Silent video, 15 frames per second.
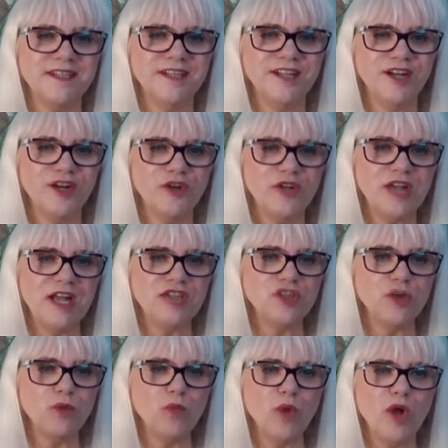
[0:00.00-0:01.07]
Okay,
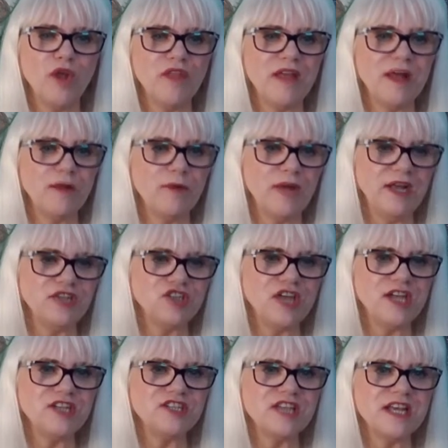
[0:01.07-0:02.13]
don't walk that way,
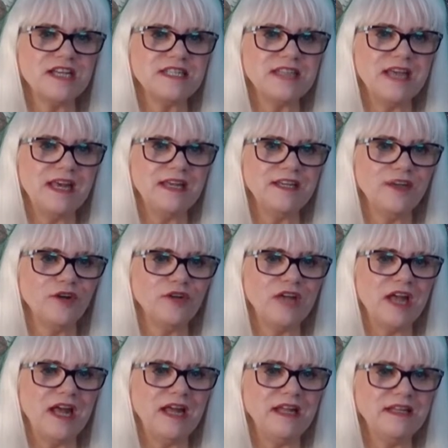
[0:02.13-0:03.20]
change that day.
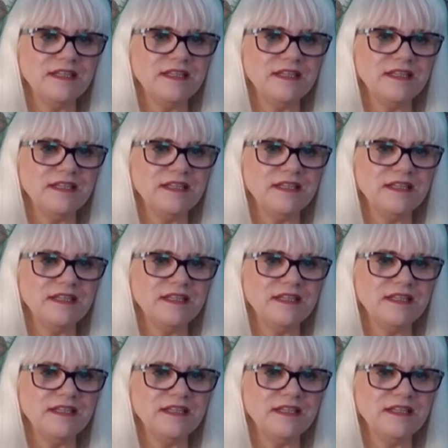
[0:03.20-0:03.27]
Okay.